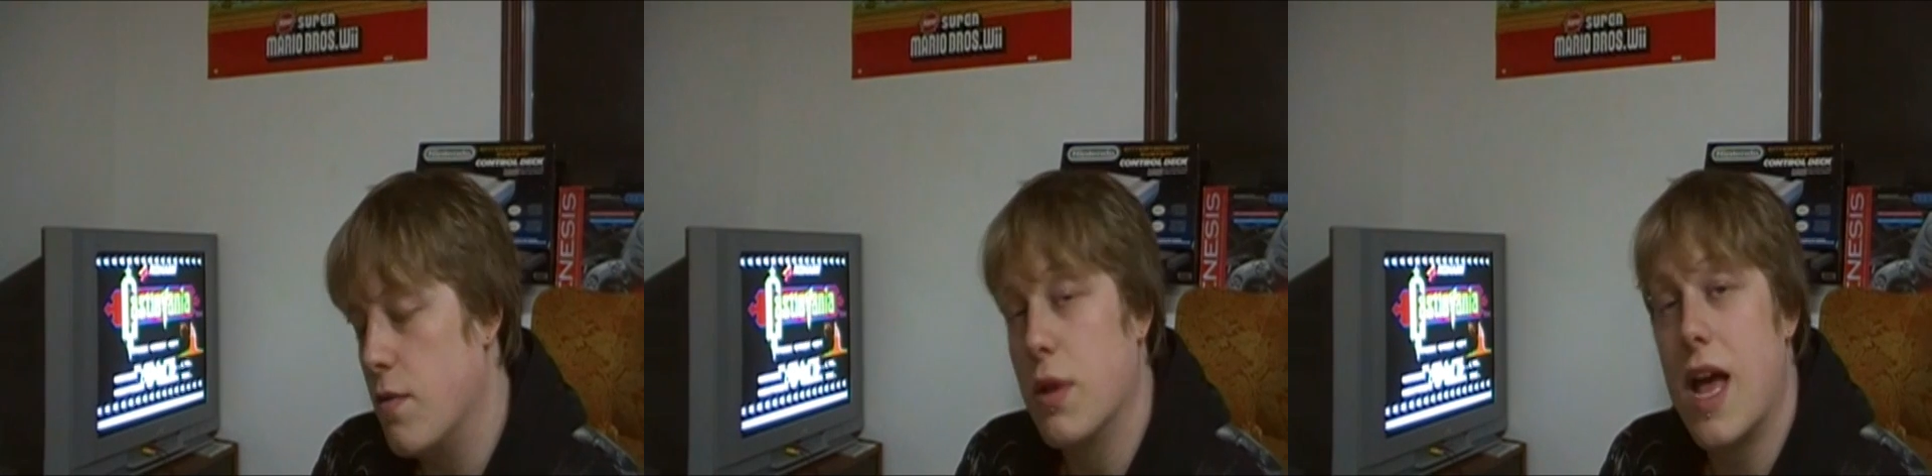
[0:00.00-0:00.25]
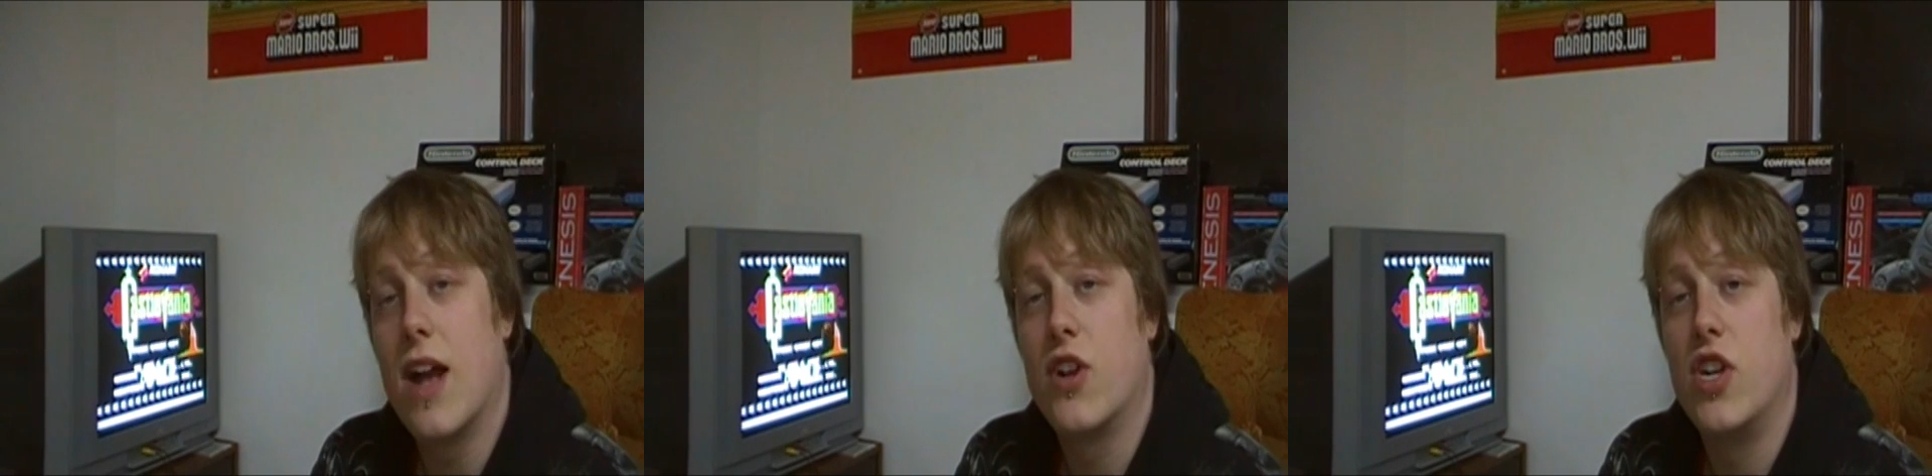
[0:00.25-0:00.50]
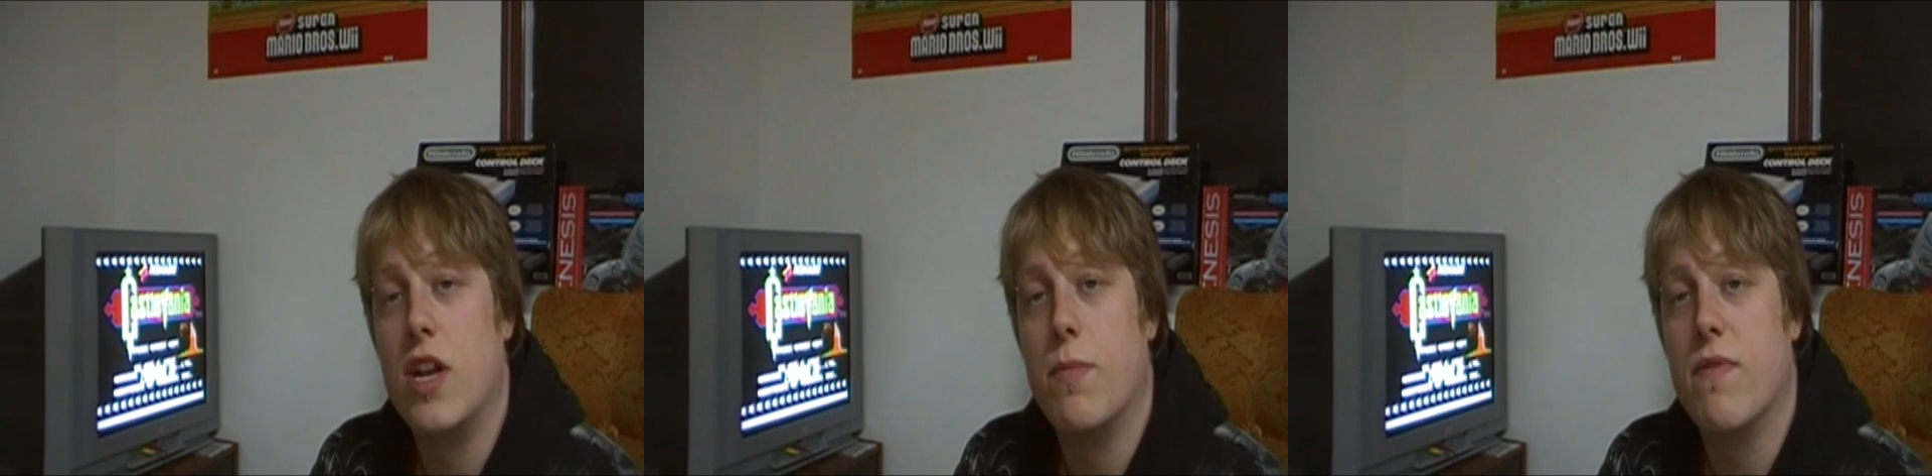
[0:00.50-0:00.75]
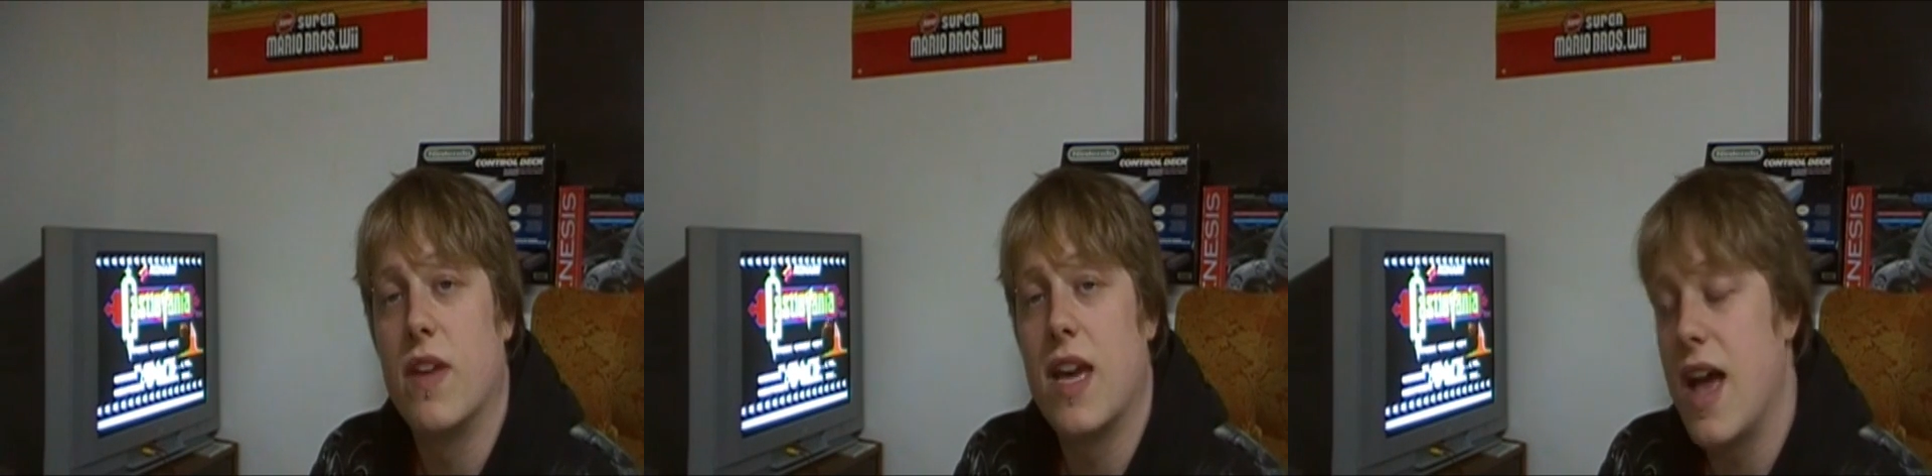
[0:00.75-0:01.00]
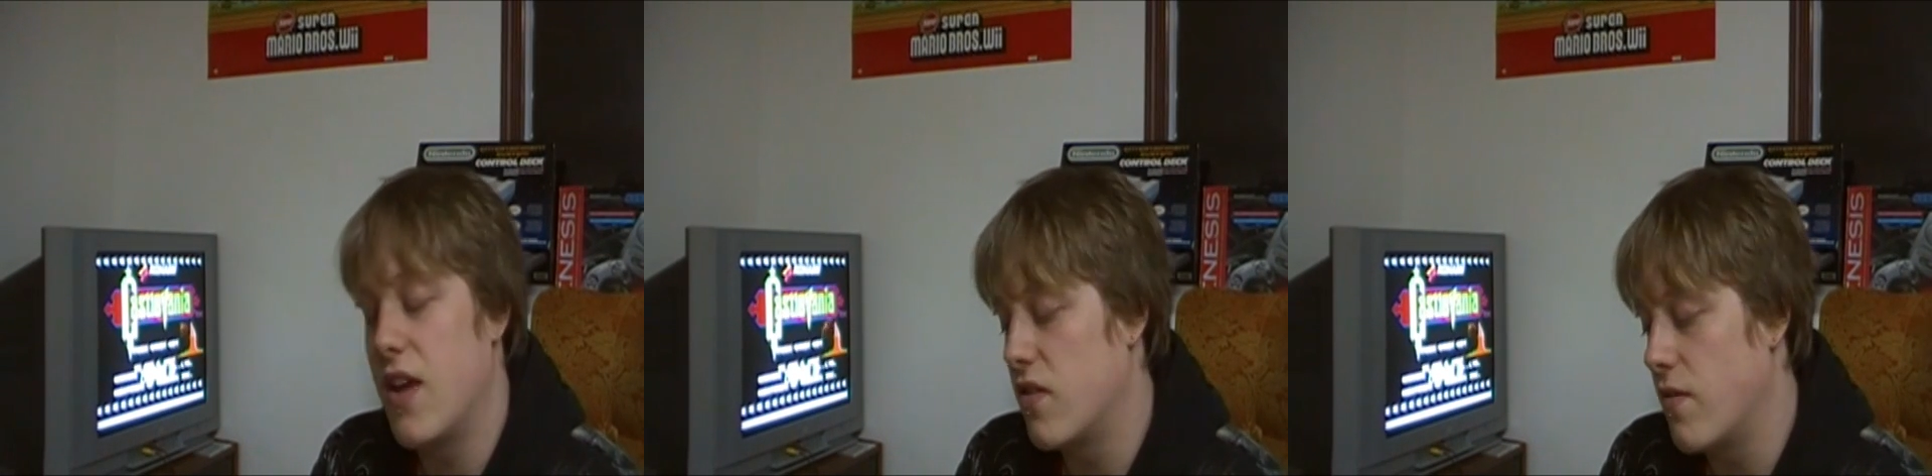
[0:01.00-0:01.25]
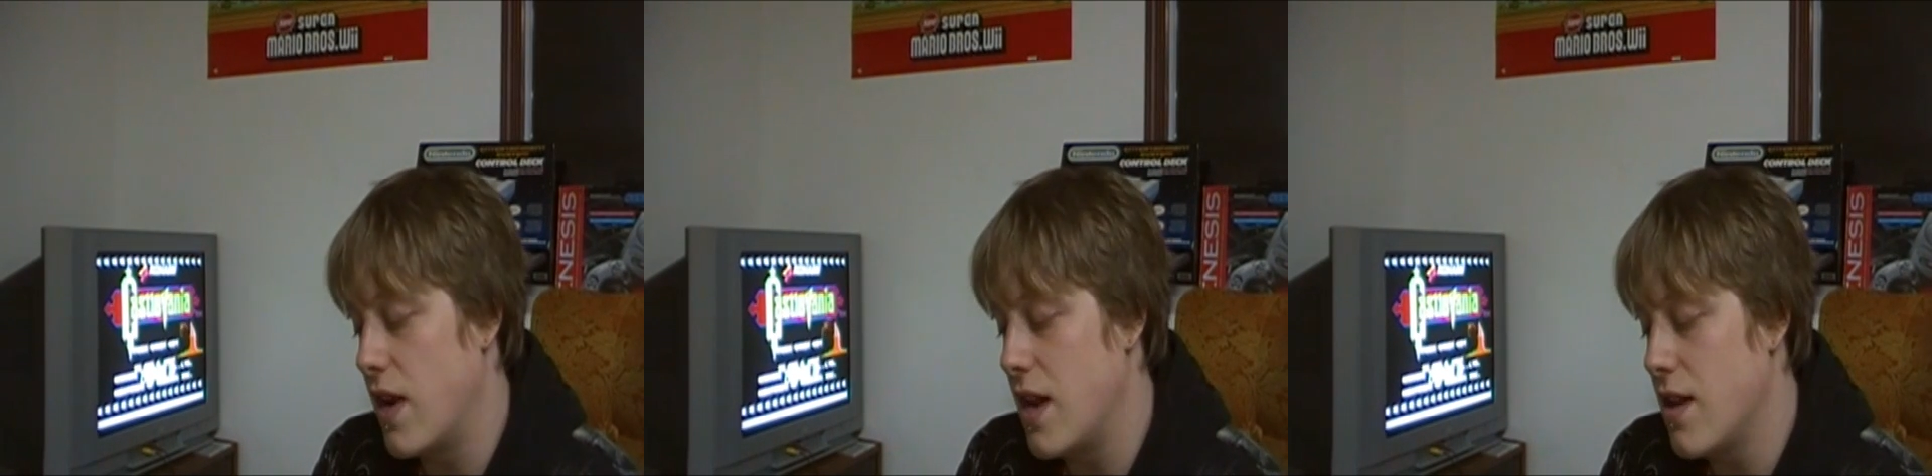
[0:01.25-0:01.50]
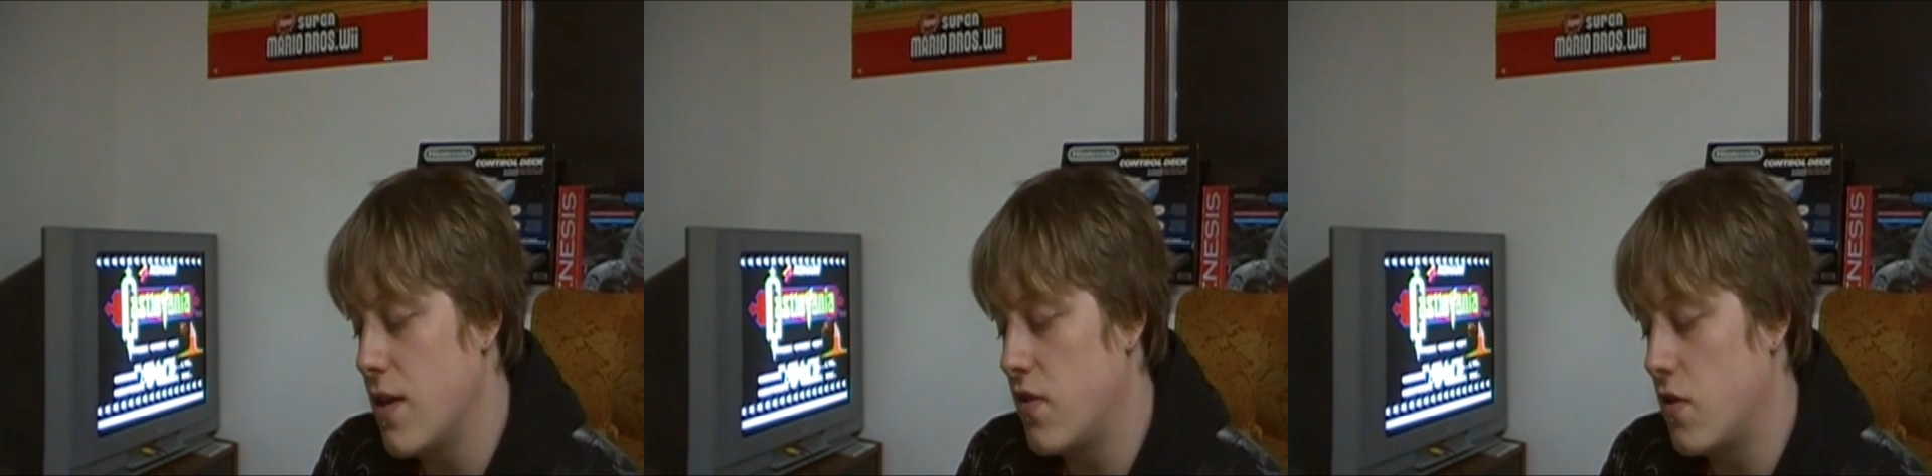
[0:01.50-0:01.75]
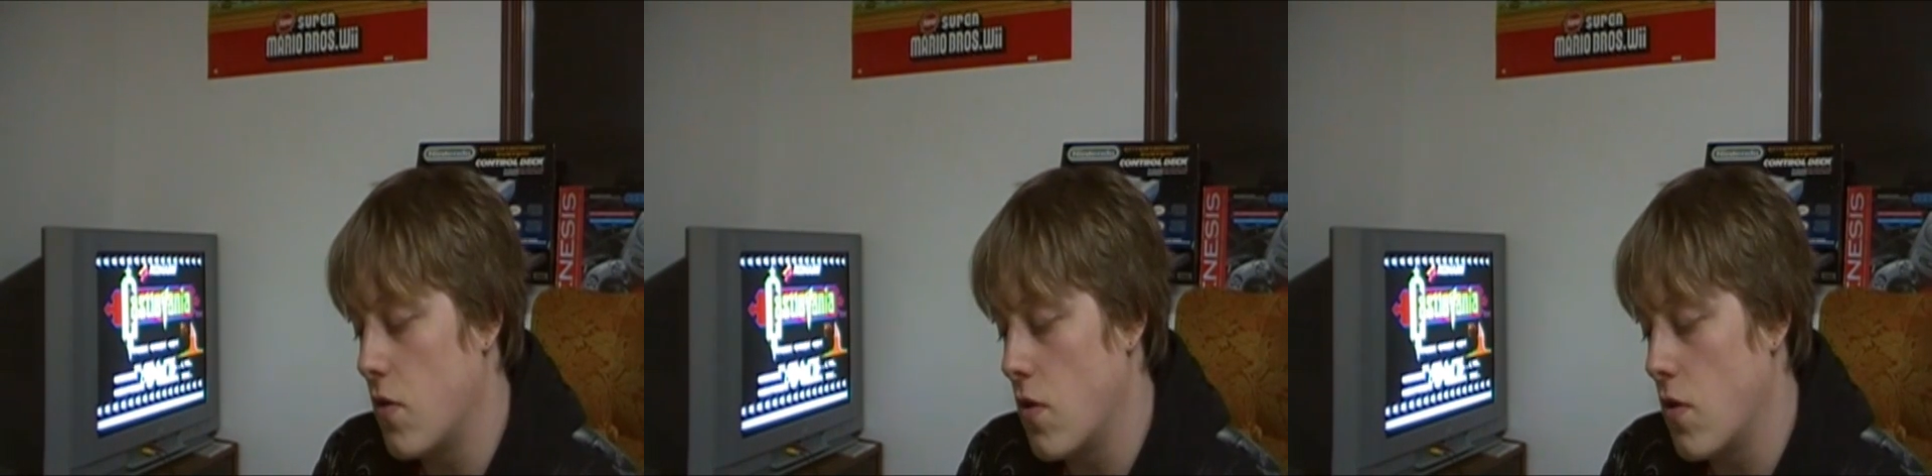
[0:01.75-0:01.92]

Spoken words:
the black sheep of the Castlevanias,